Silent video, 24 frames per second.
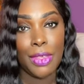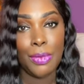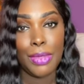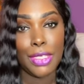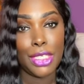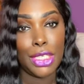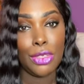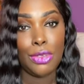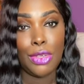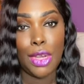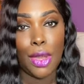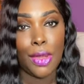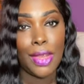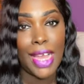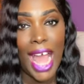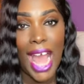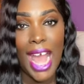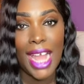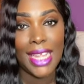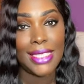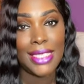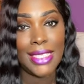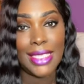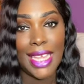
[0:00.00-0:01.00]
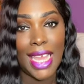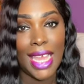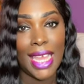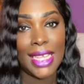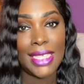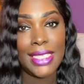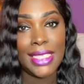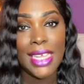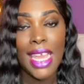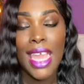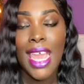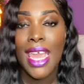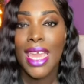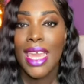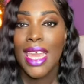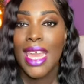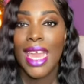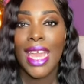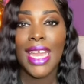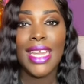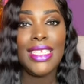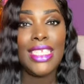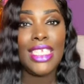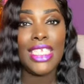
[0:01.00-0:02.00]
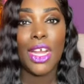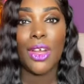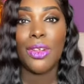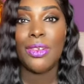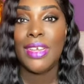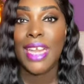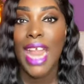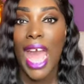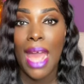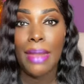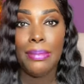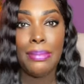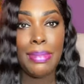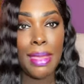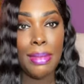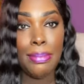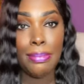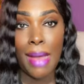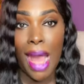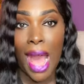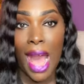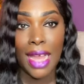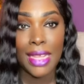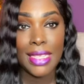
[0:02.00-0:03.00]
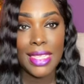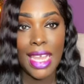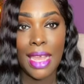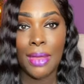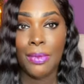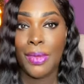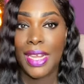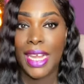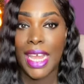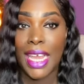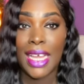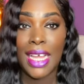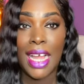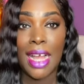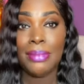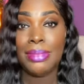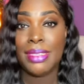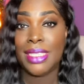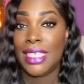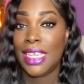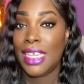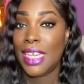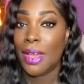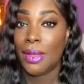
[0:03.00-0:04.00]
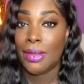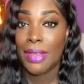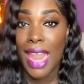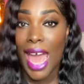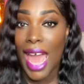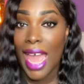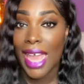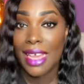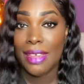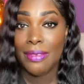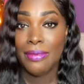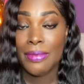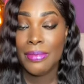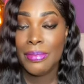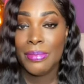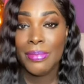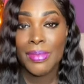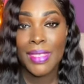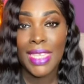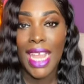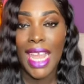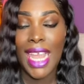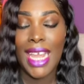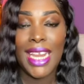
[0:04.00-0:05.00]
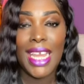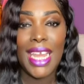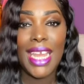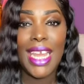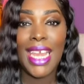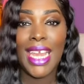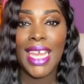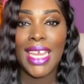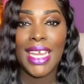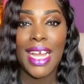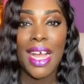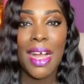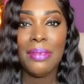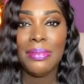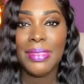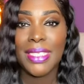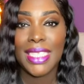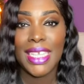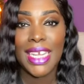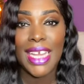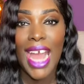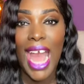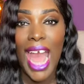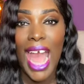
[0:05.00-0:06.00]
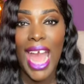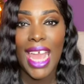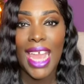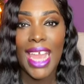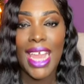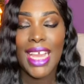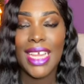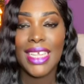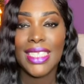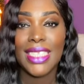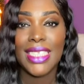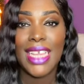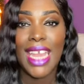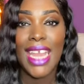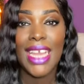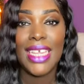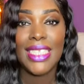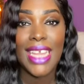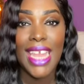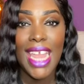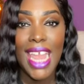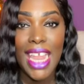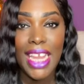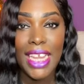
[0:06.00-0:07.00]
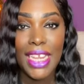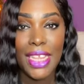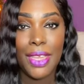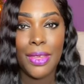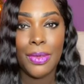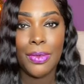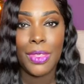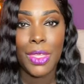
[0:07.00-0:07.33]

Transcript: But you know, God says he shall not be mocked. And when it comes to your life and it comes to God, he's in you.